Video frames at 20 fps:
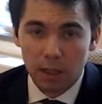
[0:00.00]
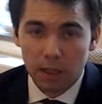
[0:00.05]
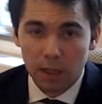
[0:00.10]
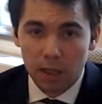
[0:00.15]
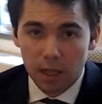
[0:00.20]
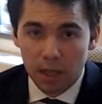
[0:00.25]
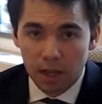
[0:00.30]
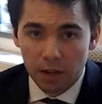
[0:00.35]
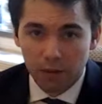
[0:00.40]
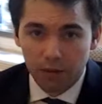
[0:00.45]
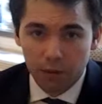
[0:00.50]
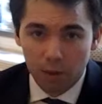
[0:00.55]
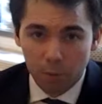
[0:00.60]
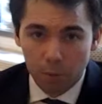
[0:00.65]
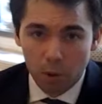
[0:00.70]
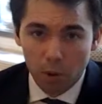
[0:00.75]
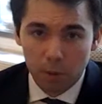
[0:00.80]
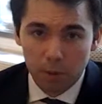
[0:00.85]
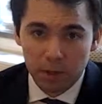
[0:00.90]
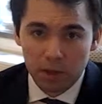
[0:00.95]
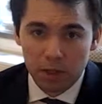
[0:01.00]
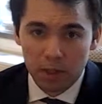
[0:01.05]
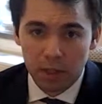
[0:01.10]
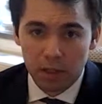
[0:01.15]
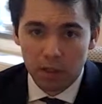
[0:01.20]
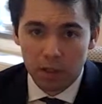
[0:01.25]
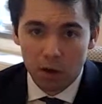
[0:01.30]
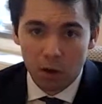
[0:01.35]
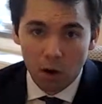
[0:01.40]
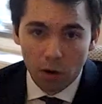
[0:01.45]
if the property
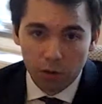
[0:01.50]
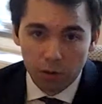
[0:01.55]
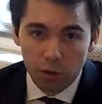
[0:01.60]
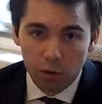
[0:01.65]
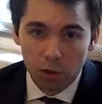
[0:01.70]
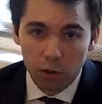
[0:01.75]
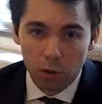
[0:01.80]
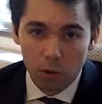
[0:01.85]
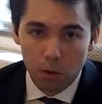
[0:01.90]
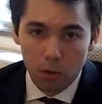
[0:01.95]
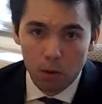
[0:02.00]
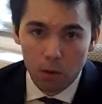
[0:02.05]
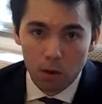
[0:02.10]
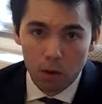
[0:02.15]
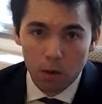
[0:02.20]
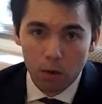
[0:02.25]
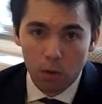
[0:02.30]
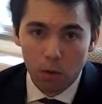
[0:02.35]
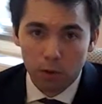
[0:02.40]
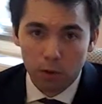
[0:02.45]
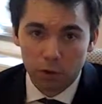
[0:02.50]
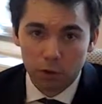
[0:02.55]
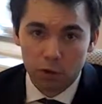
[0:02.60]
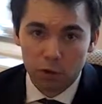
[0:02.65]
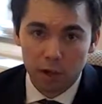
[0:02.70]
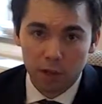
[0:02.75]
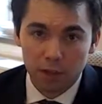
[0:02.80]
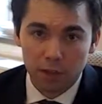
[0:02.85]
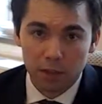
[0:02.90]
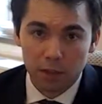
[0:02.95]
is offshore, or the
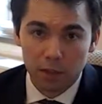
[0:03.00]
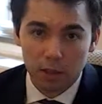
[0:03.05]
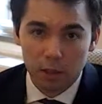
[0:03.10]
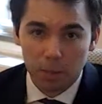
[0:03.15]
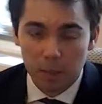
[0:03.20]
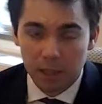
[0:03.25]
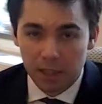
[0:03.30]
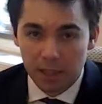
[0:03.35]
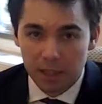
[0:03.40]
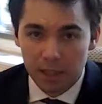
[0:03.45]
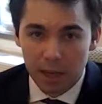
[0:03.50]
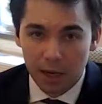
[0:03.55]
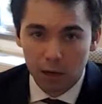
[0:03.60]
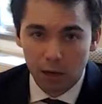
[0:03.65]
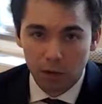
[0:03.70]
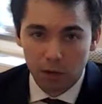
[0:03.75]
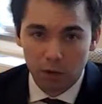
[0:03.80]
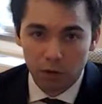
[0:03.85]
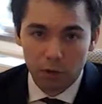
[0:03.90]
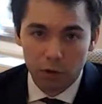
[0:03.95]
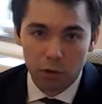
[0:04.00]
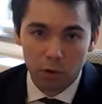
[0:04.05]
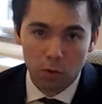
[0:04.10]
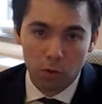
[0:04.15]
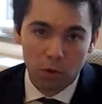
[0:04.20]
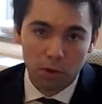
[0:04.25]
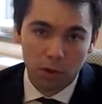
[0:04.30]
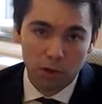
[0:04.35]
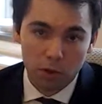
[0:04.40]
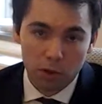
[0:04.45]
trust has been settled
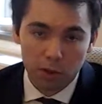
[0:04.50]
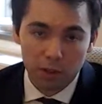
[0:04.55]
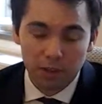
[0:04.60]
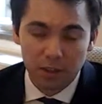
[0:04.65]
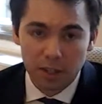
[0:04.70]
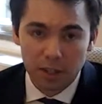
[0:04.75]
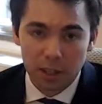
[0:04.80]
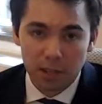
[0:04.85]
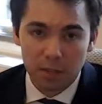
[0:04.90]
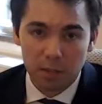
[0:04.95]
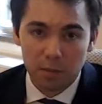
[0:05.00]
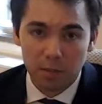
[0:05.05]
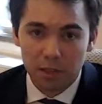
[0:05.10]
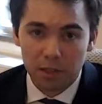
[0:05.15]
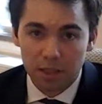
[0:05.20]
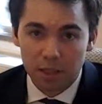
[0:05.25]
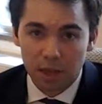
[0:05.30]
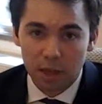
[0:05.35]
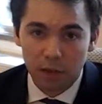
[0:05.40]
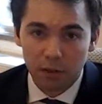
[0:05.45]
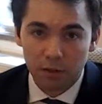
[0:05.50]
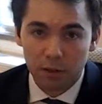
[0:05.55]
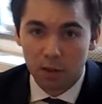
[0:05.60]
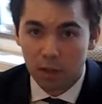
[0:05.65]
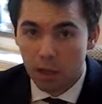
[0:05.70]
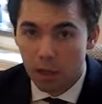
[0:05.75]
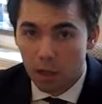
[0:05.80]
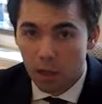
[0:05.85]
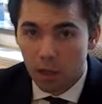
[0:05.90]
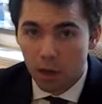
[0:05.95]
offshore and the trustees
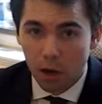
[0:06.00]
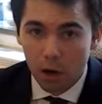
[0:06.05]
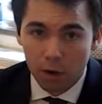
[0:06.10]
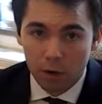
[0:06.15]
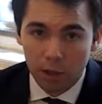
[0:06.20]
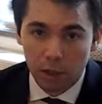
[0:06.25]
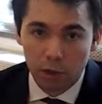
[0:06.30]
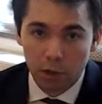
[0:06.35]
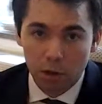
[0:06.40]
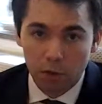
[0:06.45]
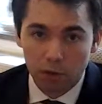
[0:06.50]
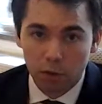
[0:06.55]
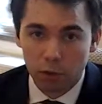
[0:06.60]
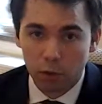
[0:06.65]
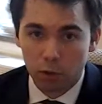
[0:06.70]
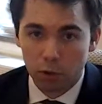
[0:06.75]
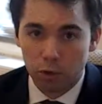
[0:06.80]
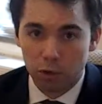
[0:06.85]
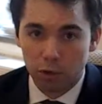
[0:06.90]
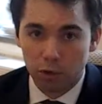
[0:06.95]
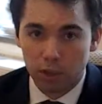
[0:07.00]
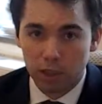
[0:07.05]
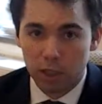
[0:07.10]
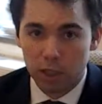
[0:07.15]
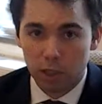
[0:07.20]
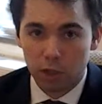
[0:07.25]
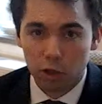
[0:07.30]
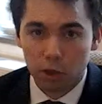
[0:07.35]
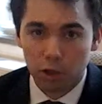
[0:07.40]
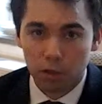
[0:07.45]
themselves are in an offshore
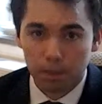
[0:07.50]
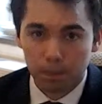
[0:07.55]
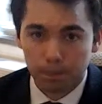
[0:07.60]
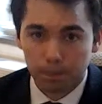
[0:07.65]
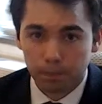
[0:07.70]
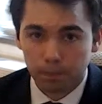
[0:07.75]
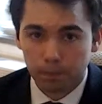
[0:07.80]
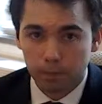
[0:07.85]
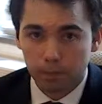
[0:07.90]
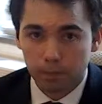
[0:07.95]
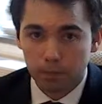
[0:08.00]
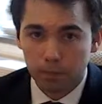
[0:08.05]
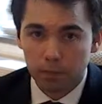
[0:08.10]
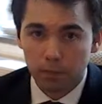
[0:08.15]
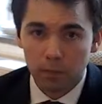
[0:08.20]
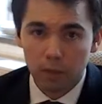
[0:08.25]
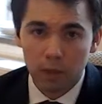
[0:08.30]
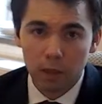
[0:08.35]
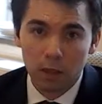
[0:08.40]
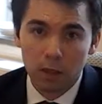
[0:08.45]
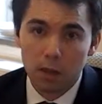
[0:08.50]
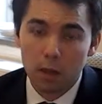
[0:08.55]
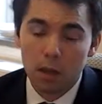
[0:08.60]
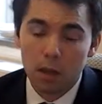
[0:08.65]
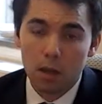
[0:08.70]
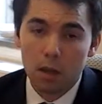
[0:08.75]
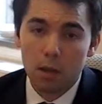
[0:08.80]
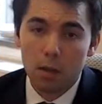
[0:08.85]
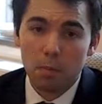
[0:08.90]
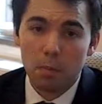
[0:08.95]
jurisdiction.
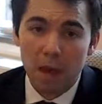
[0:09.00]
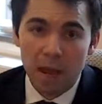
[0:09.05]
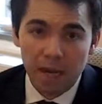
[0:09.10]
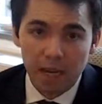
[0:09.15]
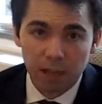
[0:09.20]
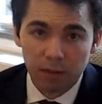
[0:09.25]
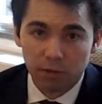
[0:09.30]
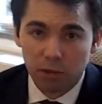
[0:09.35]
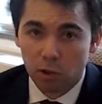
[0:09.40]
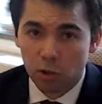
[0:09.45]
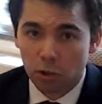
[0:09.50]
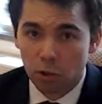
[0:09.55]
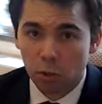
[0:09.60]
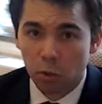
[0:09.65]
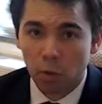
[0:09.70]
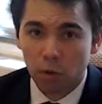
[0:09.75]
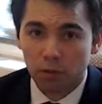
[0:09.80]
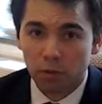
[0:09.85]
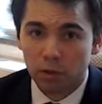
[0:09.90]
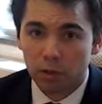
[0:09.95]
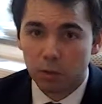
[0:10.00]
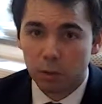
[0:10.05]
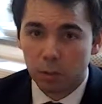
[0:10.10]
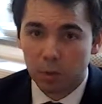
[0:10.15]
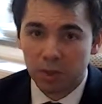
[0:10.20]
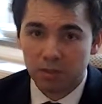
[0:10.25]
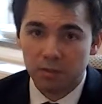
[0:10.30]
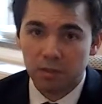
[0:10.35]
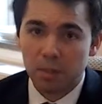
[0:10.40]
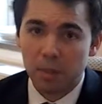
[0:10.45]
Many, if not all of us, will
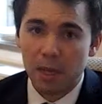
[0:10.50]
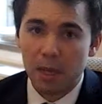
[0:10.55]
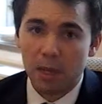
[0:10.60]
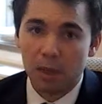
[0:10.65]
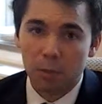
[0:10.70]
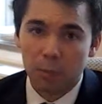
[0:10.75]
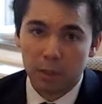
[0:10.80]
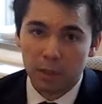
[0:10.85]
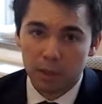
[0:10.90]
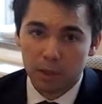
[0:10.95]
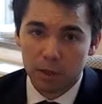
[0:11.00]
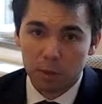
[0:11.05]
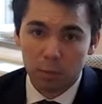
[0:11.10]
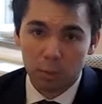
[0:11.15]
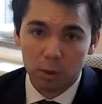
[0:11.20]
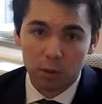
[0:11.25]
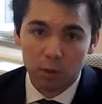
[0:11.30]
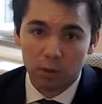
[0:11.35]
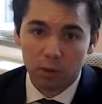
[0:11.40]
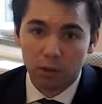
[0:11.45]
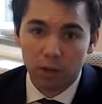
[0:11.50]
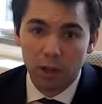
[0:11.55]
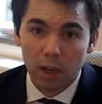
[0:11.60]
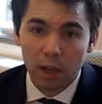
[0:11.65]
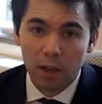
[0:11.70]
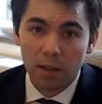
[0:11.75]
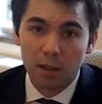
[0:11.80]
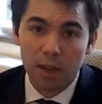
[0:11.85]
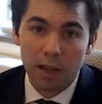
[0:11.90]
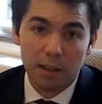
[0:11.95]
be familiar with this
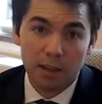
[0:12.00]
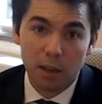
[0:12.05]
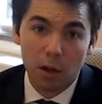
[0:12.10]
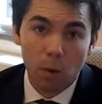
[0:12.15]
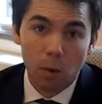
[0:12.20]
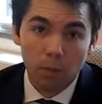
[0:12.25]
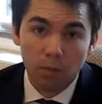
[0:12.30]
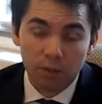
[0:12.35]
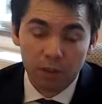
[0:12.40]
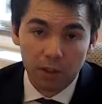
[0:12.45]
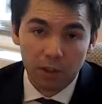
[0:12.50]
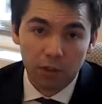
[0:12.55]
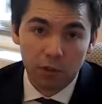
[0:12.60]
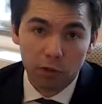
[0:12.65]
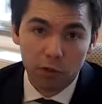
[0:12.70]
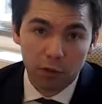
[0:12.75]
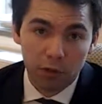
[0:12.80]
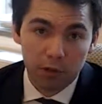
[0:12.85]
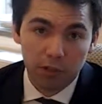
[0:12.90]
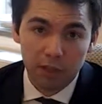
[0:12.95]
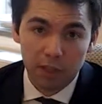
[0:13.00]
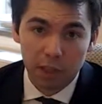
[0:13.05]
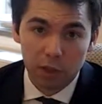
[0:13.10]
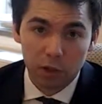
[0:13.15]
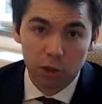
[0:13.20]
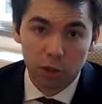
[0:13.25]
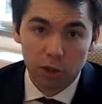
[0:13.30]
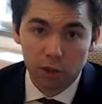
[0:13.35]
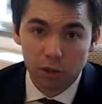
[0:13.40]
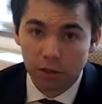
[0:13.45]
because they're the obvious
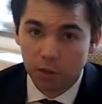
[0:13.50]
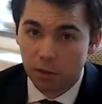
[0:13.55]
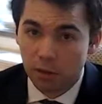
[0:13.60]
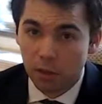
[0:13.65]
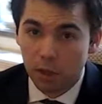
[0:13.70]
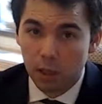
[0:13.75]
jurisdictions: